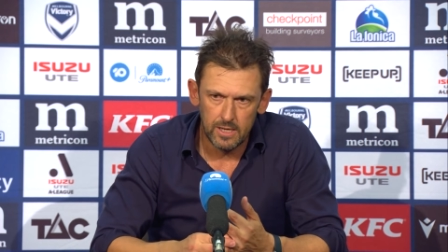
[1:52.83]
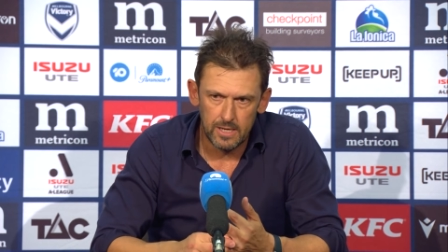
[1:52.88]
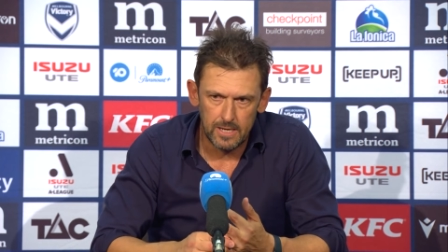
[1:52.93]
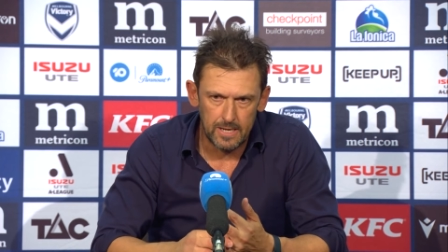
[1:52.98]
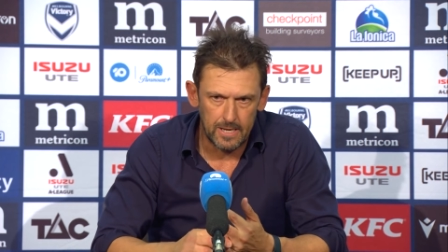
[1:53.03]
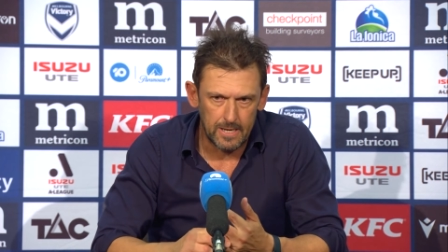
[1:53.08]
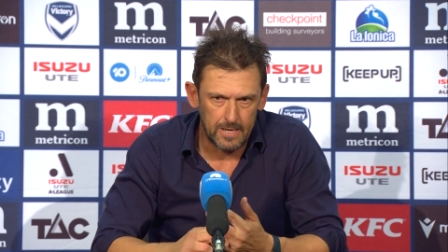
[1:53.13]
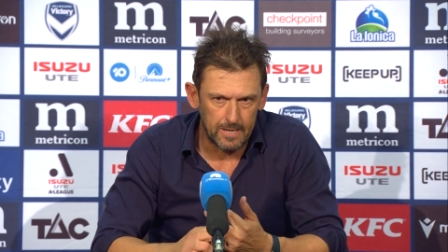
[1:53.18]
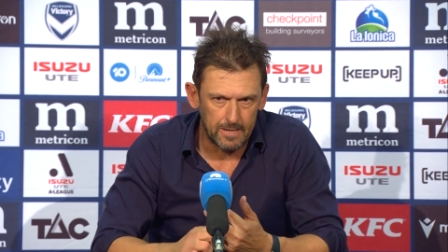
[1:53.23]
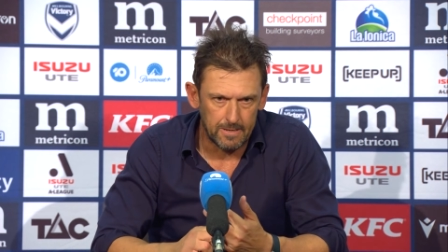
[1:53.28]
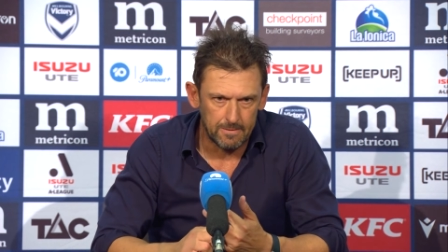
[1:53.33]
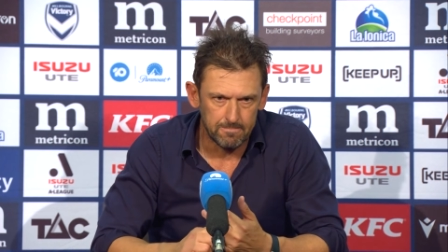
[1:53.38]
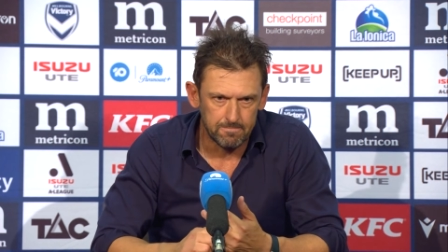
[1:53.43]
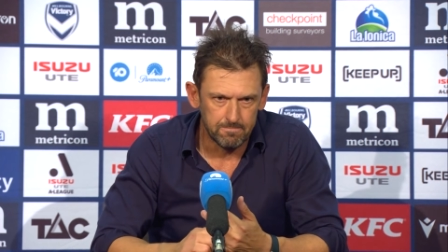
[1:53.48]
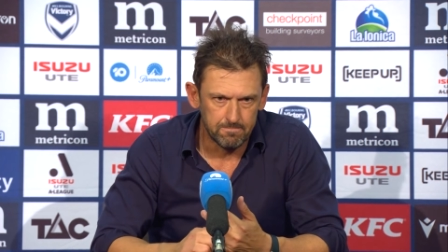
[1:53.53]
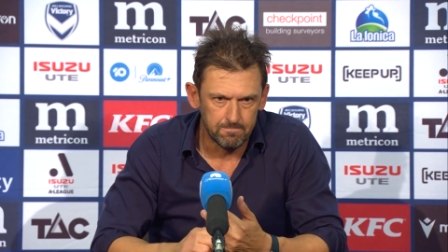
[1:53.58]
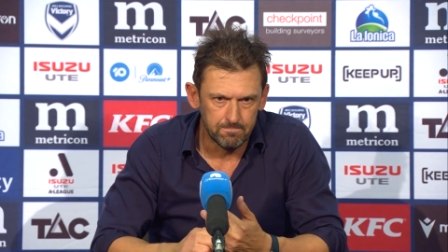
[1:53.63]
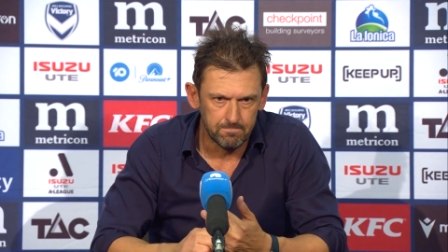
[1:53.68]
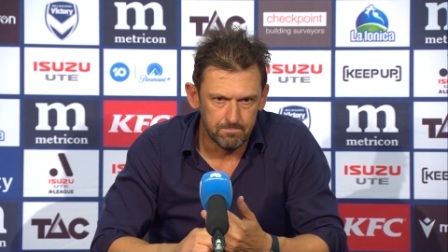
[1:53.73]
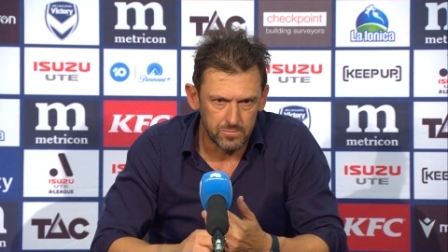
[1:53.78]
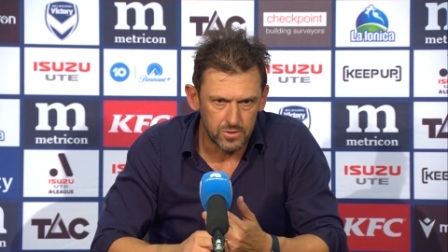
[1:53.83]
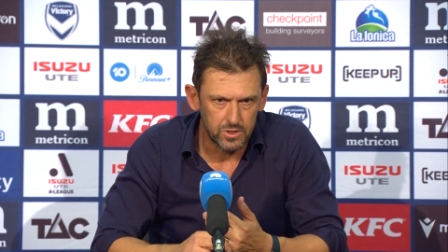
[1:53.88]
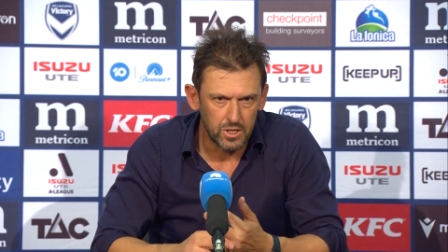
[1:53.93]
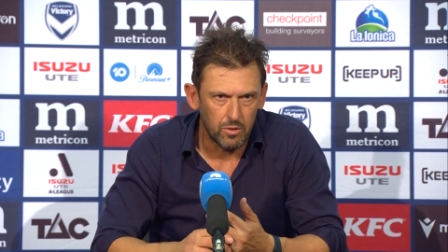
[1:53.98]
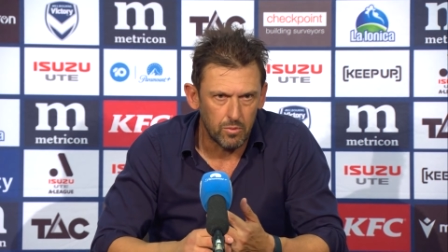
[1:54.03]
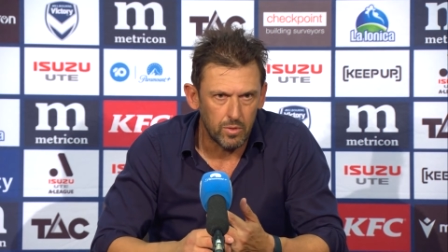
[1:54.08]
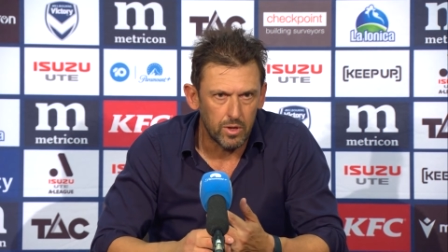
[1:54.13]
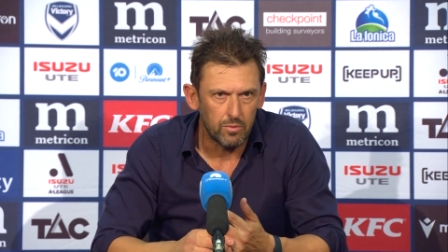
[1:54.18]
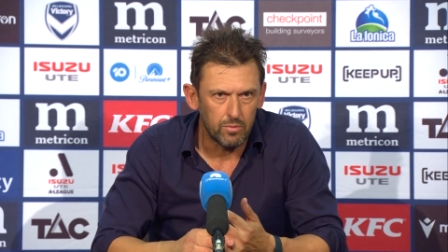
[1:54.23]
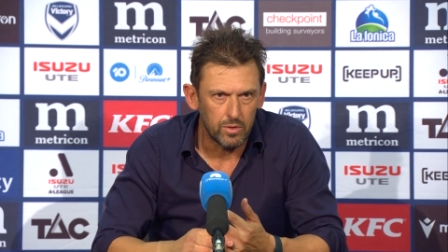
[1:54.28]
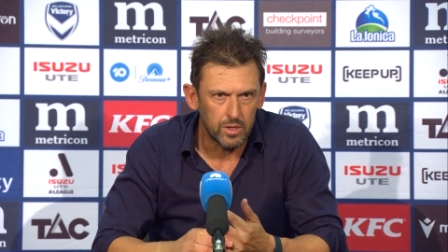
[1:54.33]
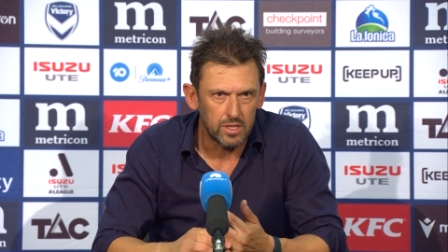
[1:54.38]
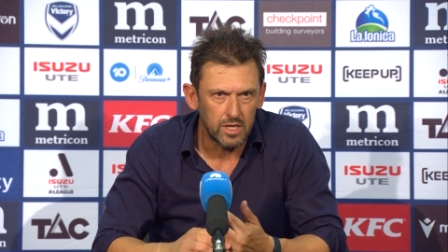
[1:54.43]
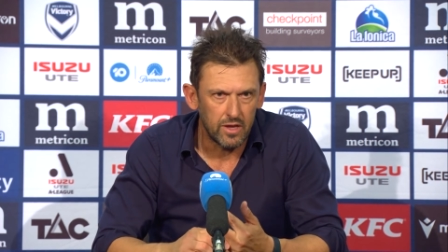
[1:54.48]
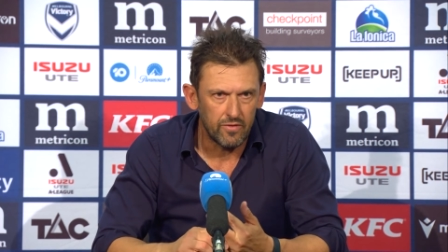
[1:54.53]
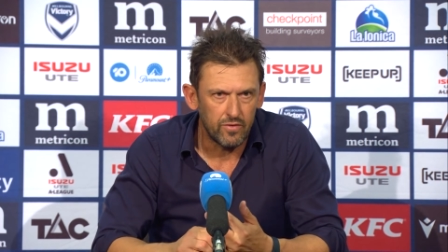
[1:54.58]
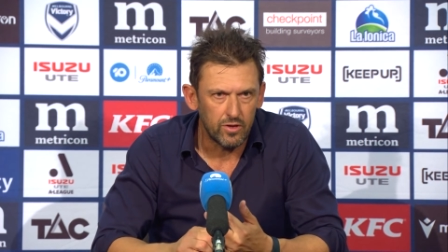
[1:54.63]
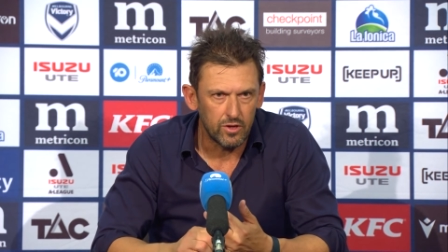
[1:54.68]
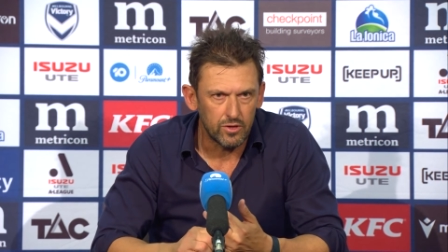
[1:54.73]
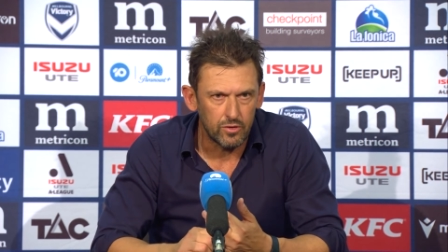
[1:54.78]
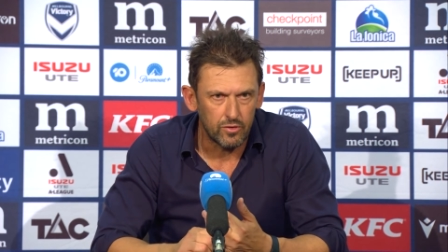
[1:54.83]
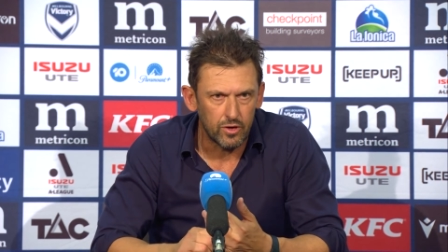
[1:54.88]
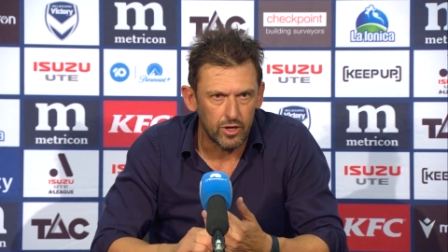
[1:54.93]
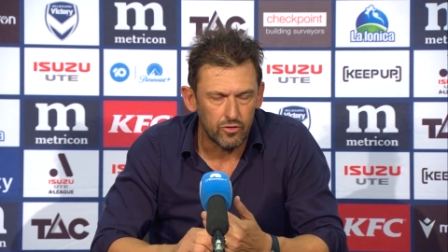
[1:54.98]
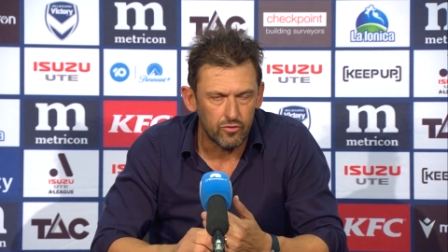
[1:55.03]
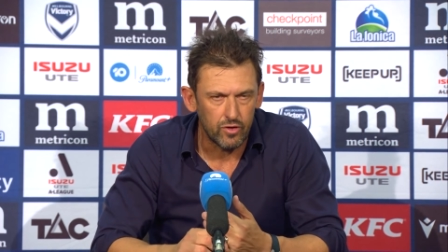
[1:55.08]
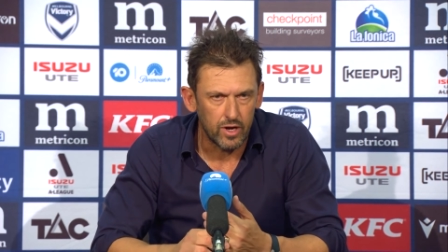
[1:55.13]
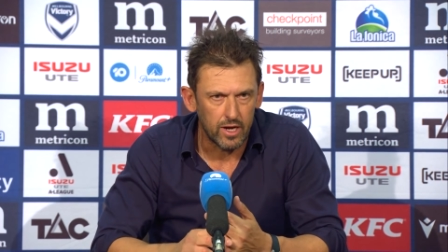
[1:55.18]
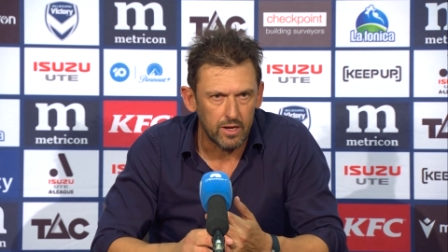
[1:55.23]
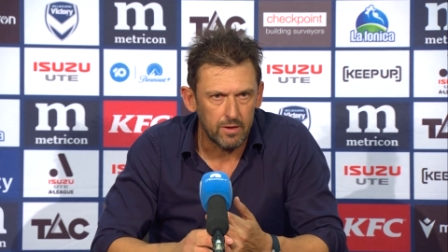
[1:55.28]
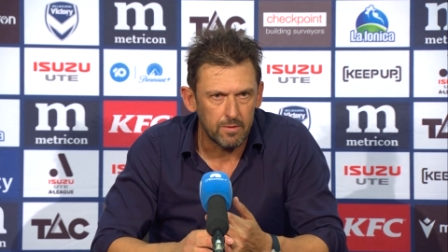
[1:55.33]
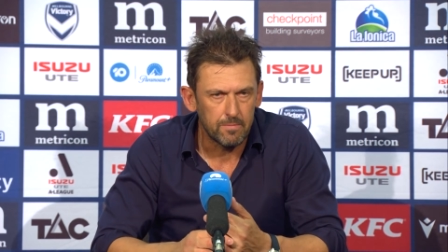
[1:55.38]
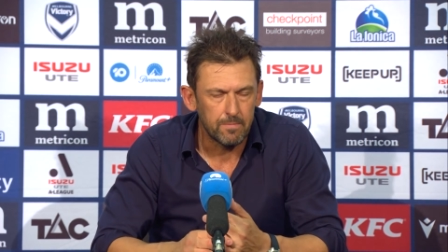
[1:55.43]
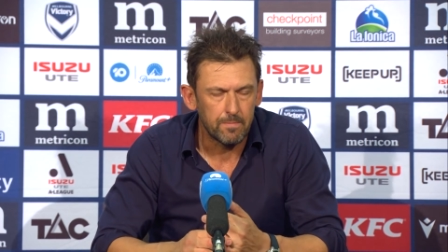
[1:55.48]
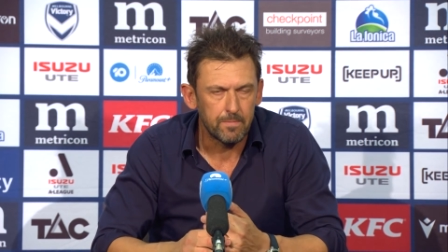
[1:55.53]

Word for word: Um, so we're, we're definitely on the right track.